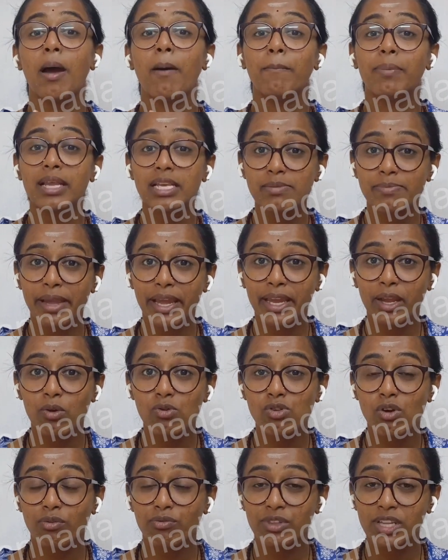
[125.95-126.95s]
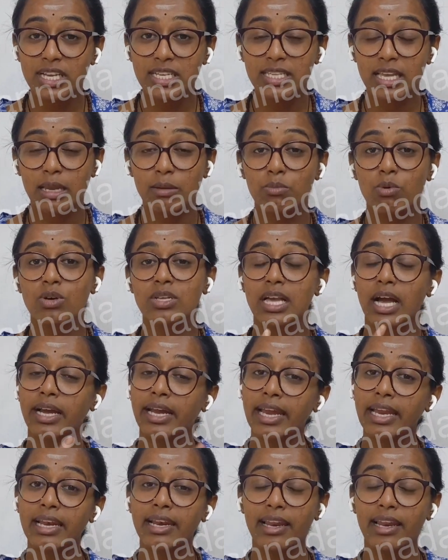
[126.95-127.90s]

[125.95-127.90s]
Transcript: Please make use of these ebooks. Again,